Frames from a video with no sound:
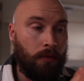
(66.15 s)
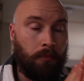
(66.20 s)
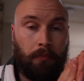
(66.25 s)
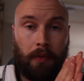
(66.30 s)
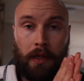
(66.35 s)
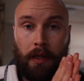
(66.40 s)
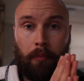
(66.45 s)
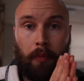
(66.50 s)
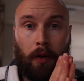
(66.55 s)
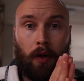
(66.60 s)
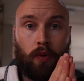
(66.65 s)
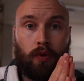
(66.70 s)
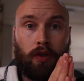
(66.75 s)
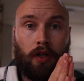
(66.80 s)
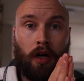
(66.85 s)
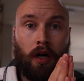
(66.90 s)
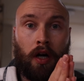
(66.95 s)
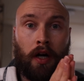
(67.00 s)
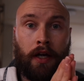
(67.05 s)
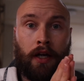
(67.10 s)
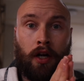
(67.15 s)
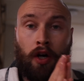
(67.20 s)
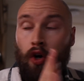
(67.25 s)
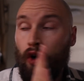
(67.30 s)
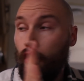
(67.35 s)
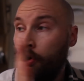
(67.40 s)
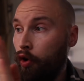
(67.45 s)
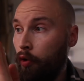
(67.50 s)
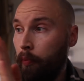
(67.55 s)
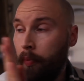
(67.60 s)
be a bald guy
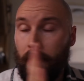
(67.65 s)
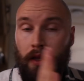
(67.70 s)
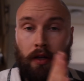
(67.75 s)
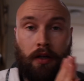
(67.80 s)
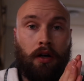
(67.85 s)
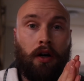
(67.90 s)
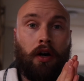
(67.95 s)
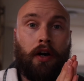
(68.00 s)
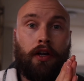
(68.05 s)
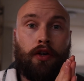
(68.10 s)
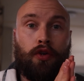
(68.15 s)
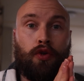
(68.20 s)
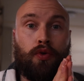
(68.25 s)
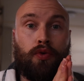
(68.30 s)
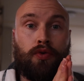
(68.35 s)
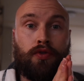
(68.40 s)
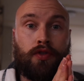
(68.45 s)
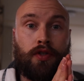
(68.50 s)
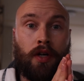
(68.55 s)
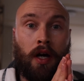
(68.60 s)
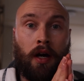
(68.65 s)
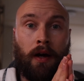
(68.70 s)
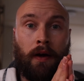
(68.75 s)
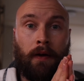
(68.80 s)
or be the guy who's